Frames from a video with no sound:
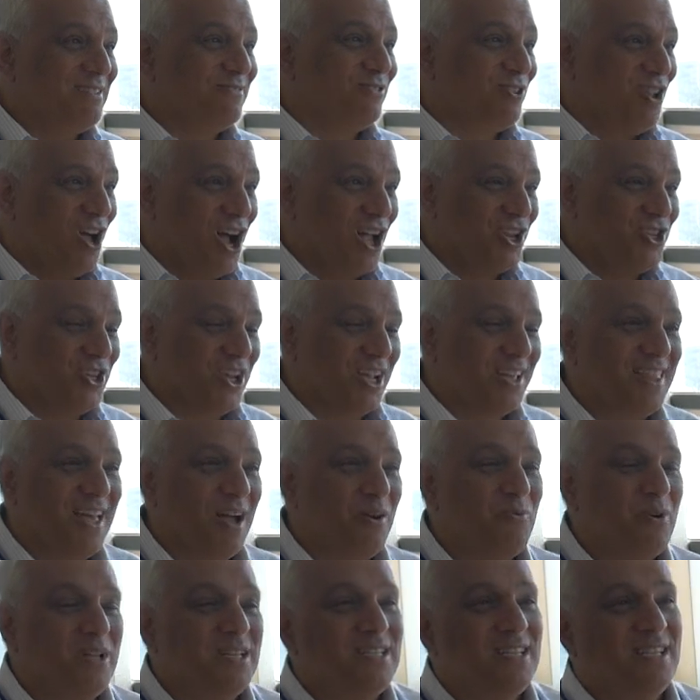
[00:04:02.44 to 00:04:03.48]
of logic
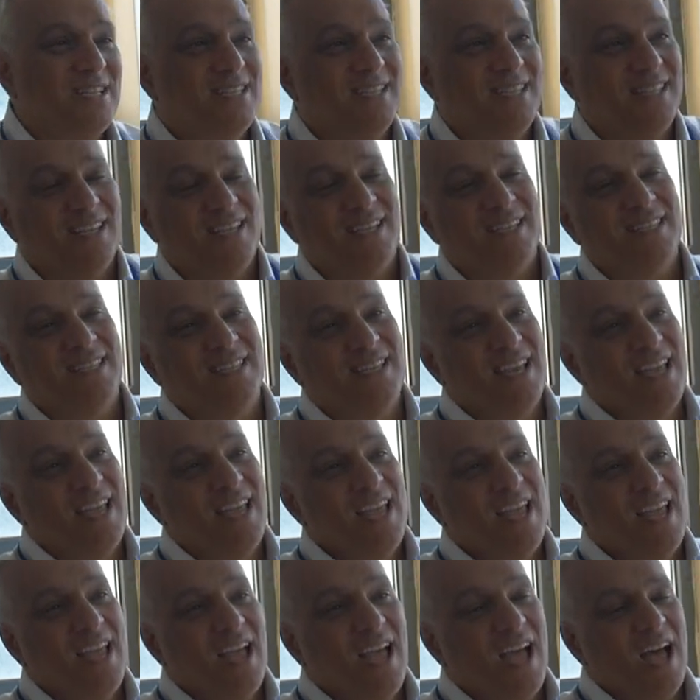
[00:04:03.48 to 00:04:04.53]
that went into this.
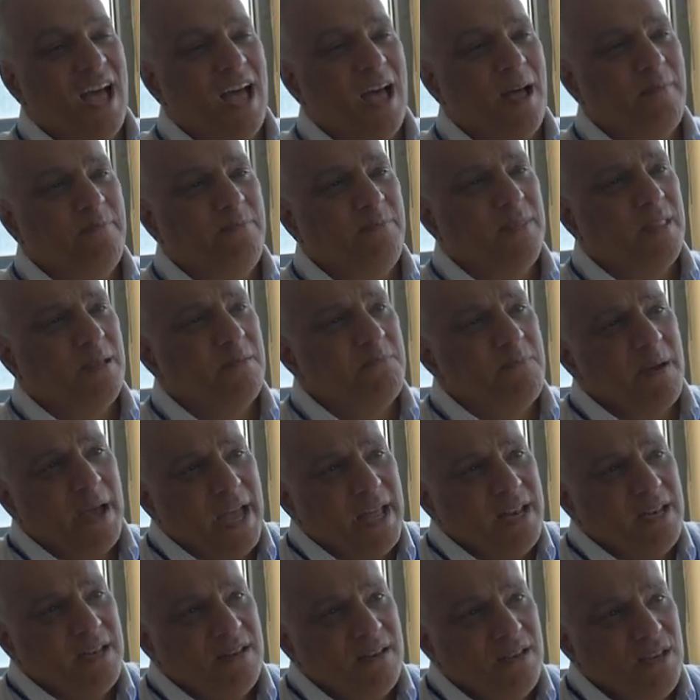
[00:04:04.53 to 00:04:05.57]

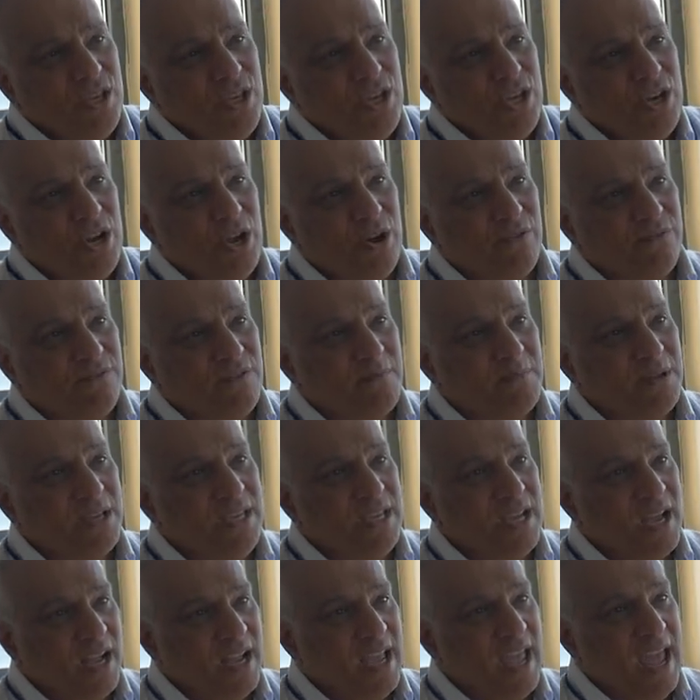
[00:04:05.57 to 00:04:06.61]
But, you know, from a
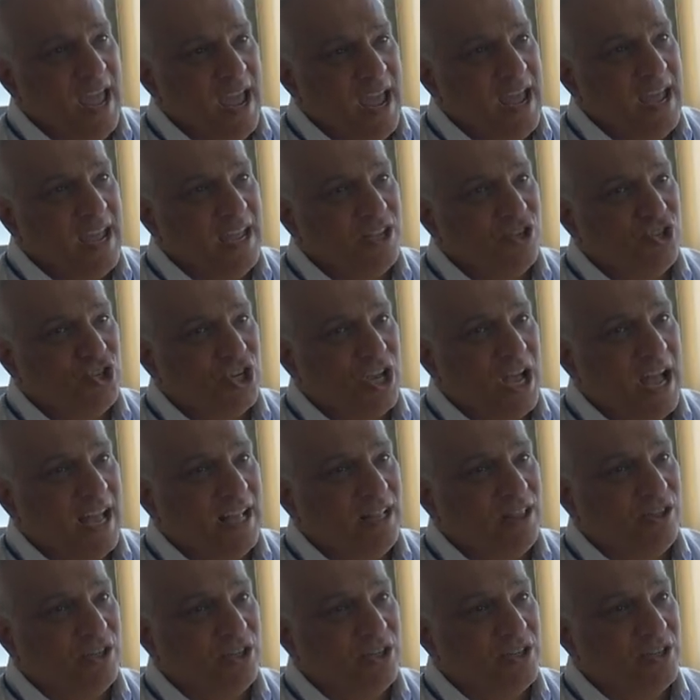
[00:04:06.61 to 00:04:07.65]
young age, I
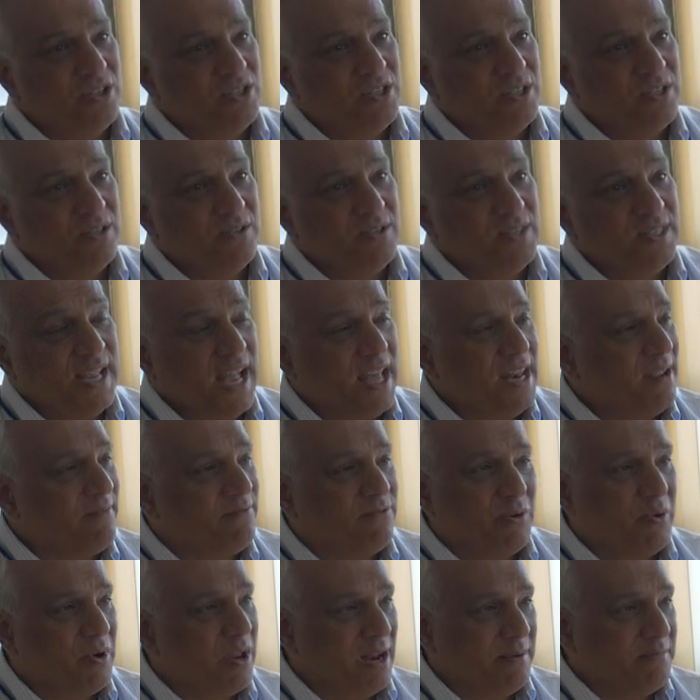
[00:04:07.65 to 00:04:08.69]
learned to stand up
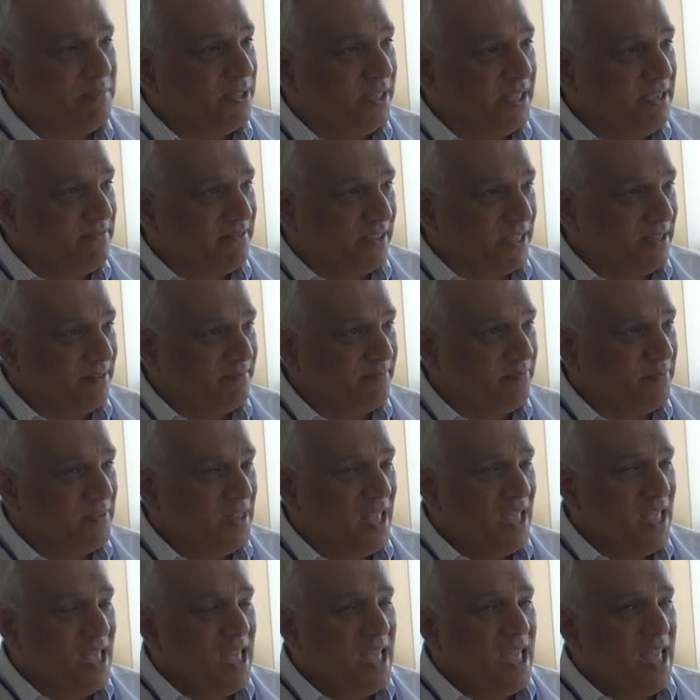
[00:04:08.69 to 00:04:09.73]
for what I believe in.
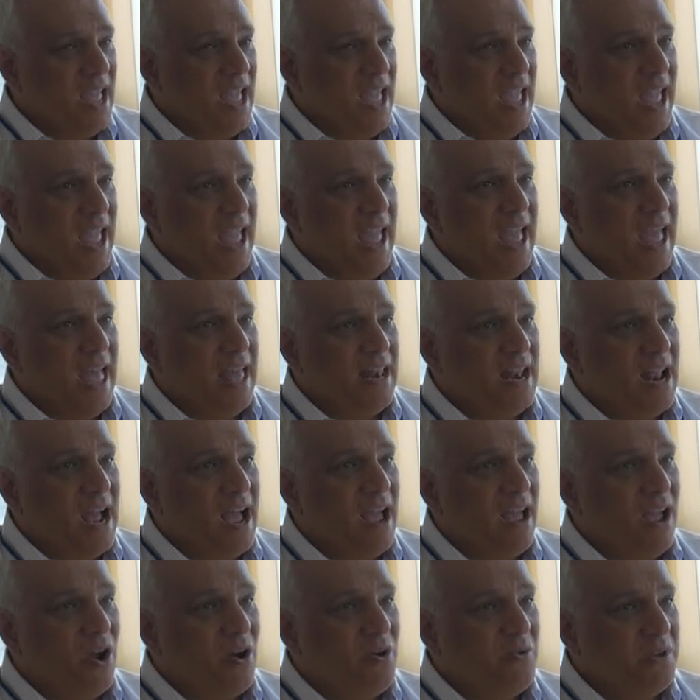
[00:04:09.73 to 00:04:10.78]
And
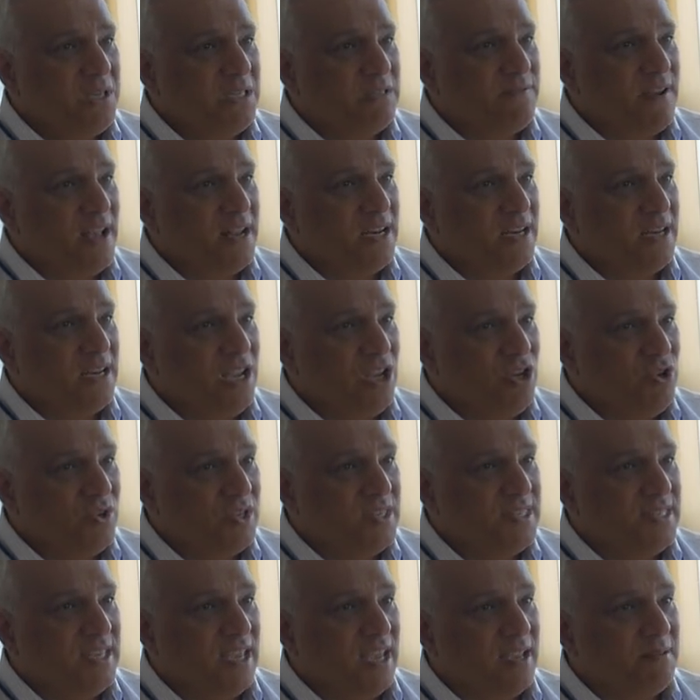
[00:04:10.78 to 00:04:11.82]
I always find it
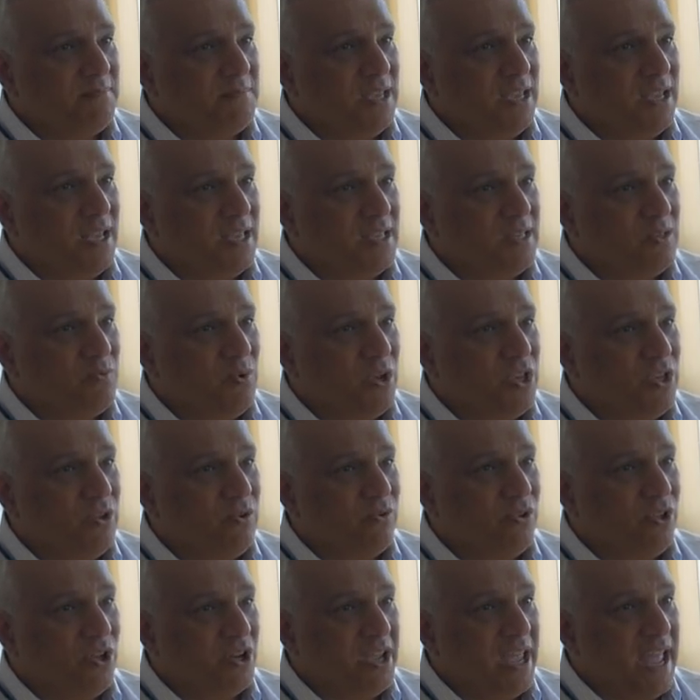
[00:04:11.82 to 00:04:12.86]
interesting because when you
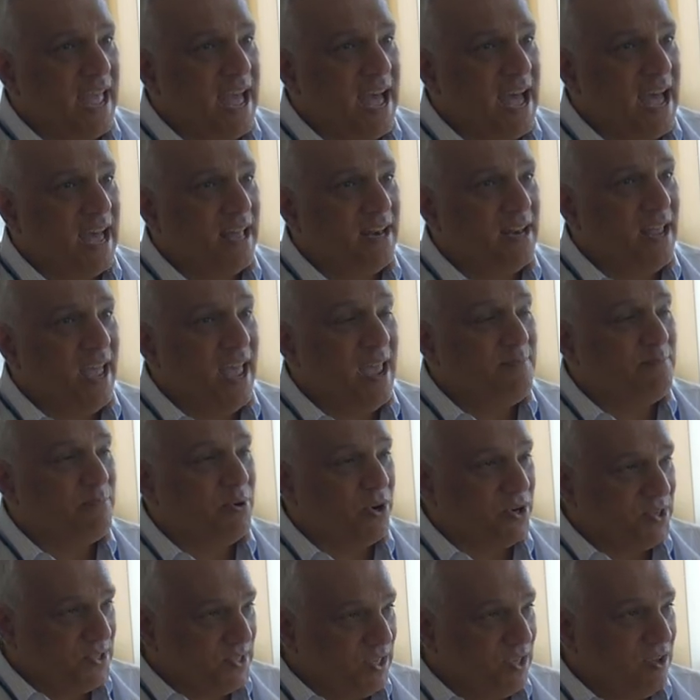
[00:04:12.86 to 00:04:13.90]
look at a
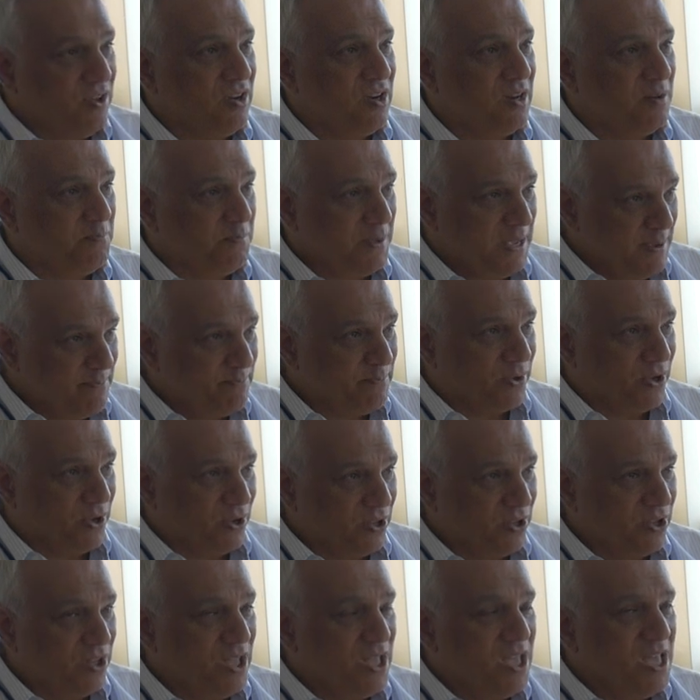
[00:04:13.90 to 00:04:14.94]
persecuted
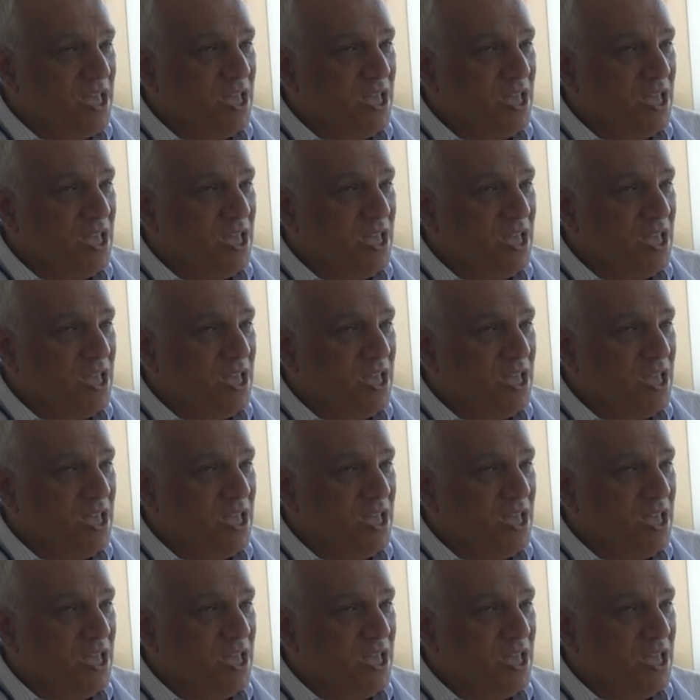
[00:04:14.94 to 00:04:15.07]
people,